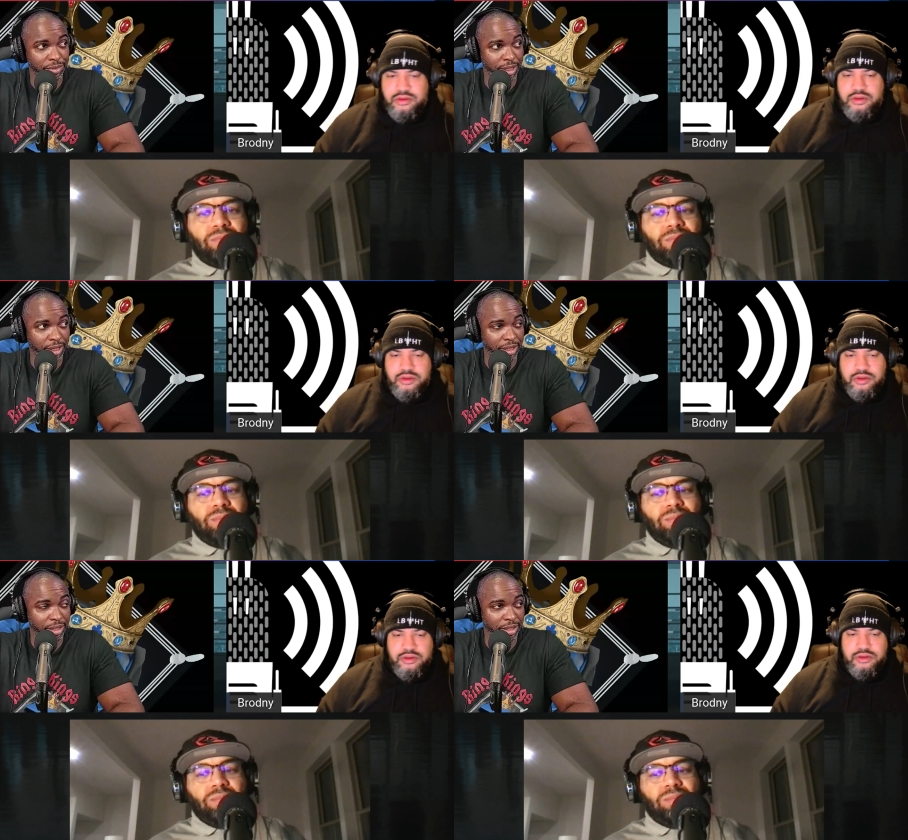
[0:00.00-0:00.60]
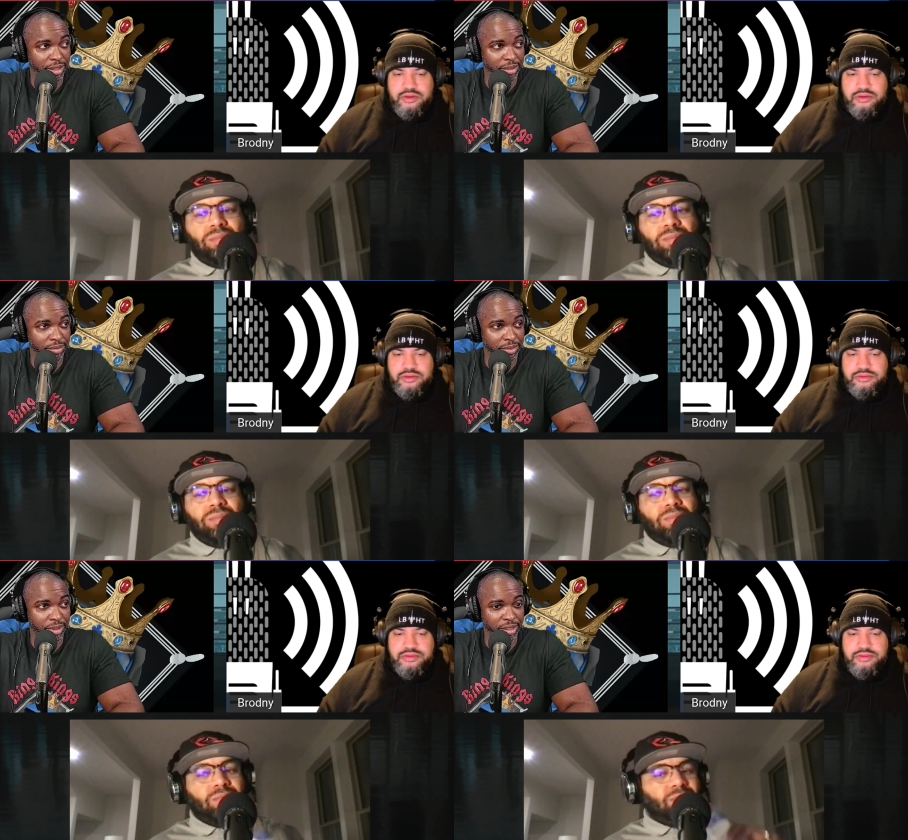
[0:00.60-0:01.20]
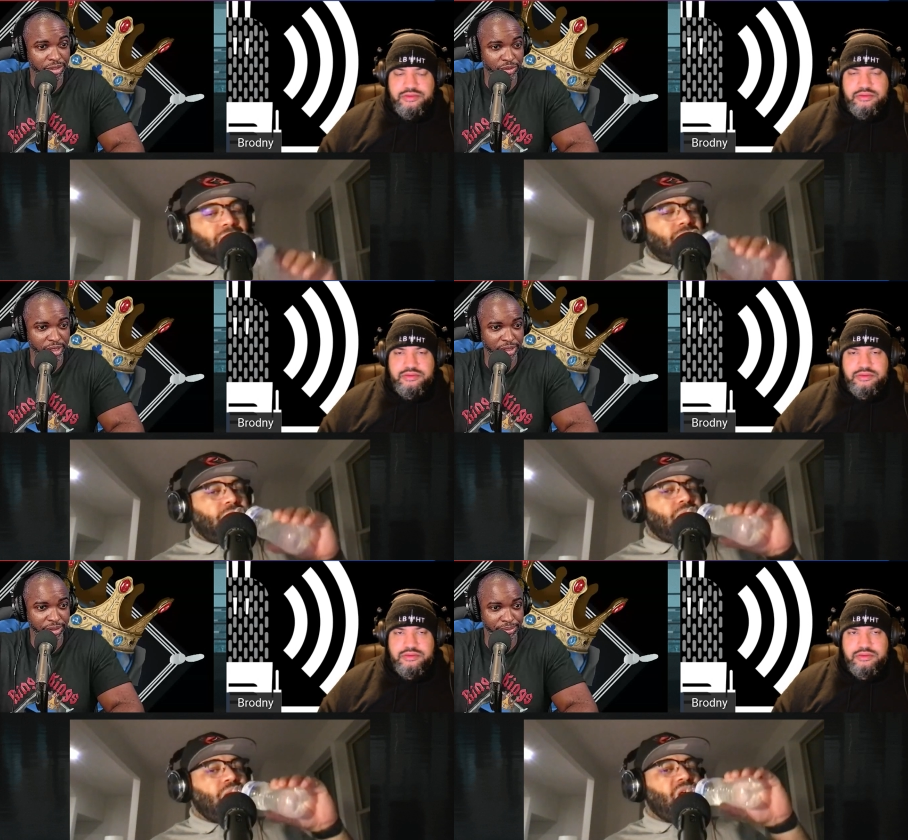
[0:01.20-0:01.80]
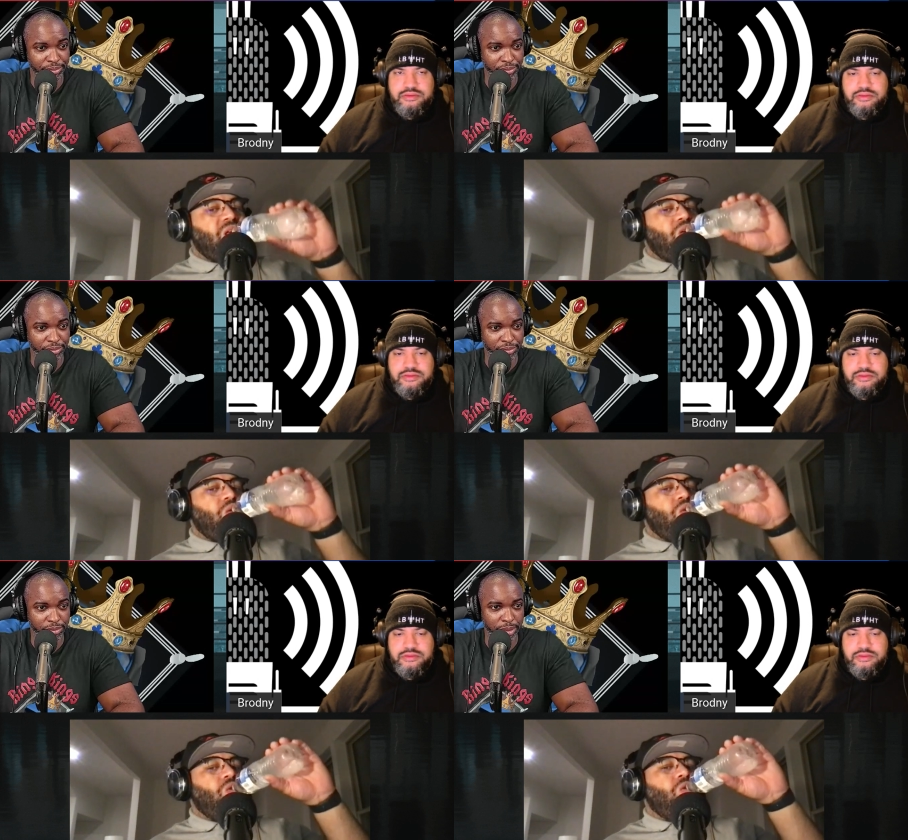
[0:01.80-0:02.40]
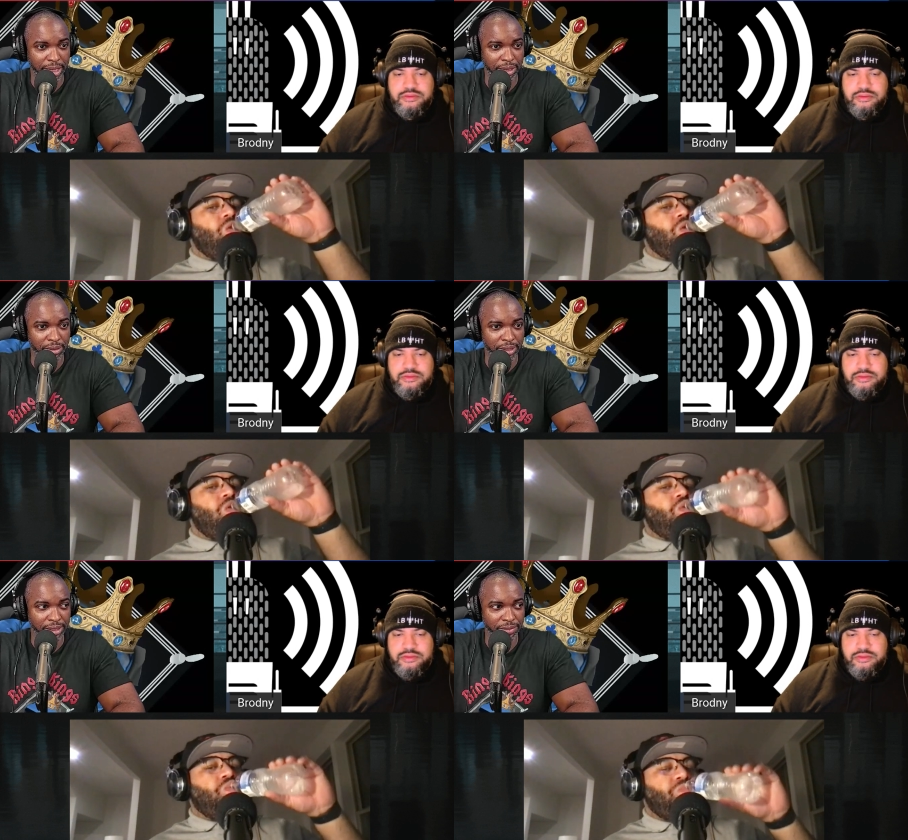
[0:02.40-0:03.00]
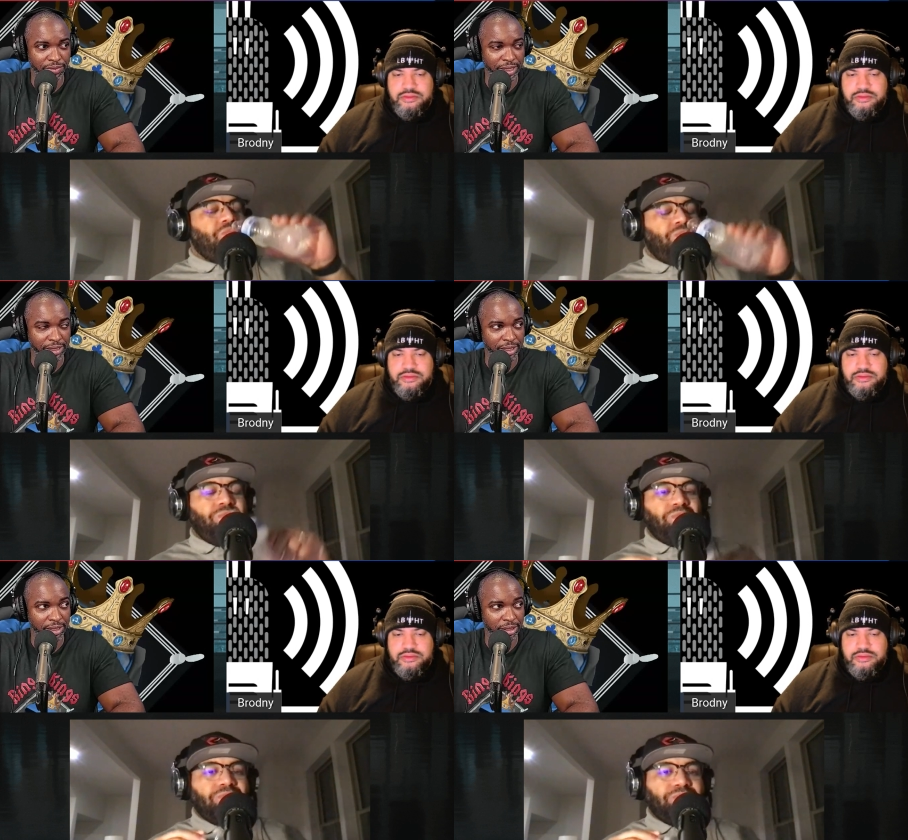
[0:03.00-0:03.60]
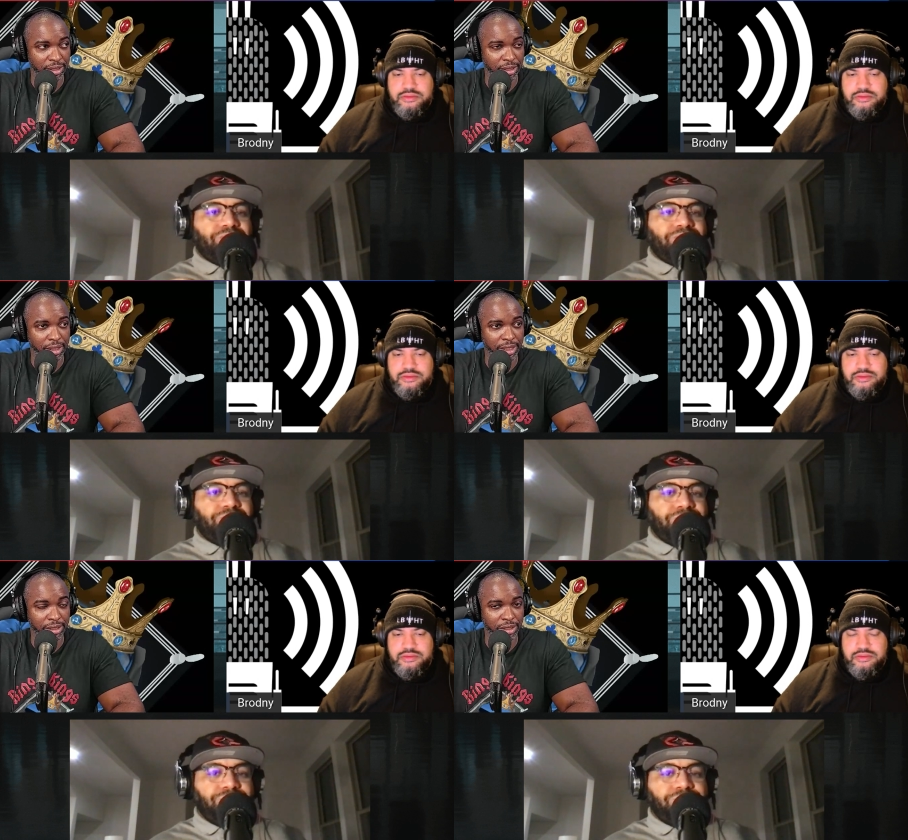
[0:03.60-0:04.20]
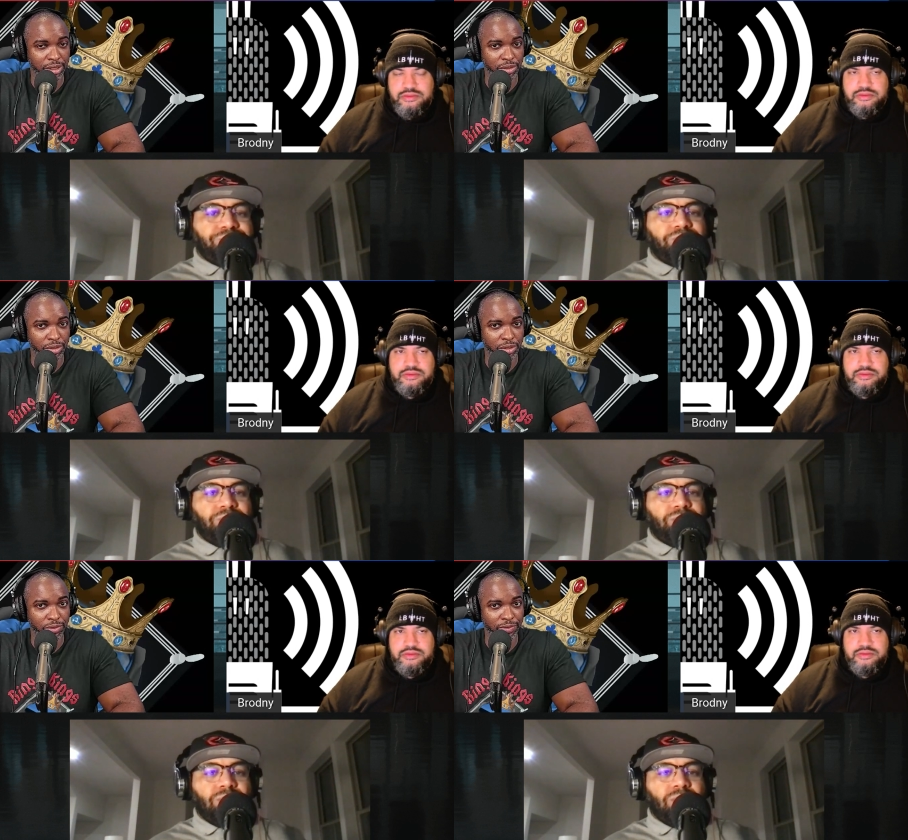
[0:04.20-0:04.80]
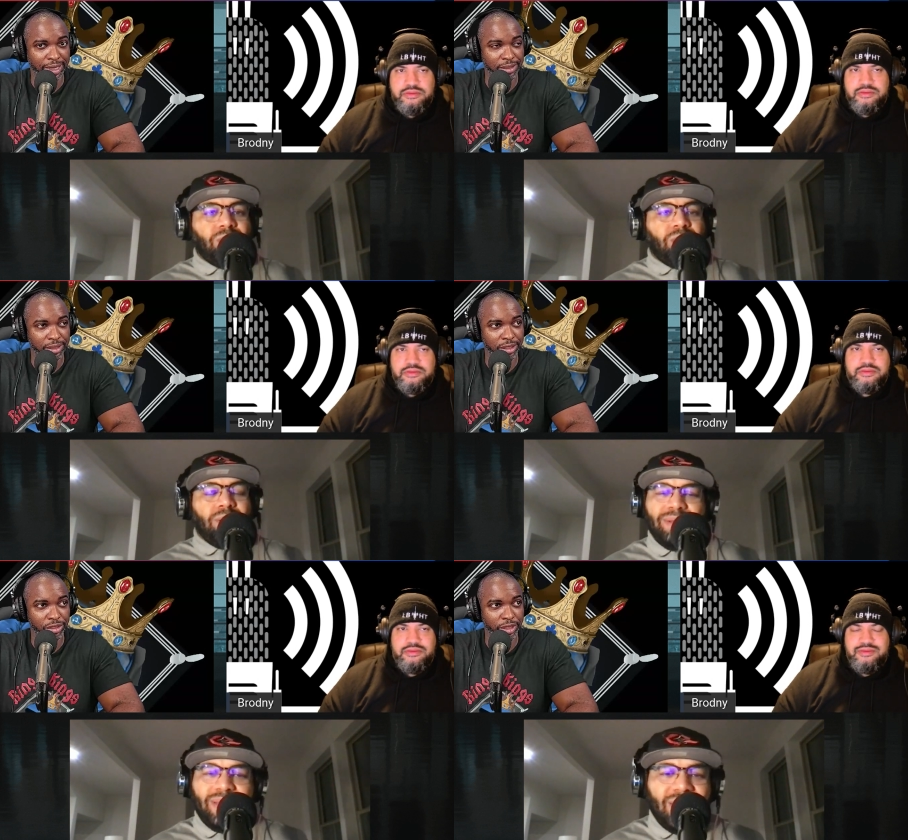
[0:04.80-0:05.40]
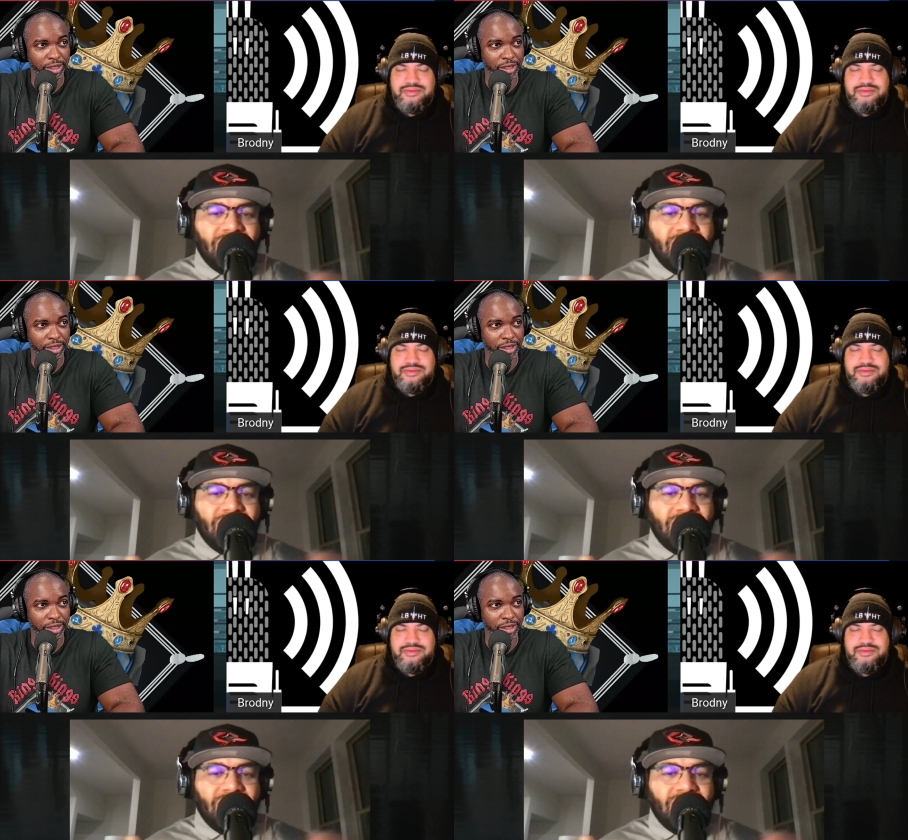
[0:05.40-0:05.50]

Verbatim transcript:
Speaker 1: in uh, Australia, but I don't like the fact that he gets to do two fights in Australia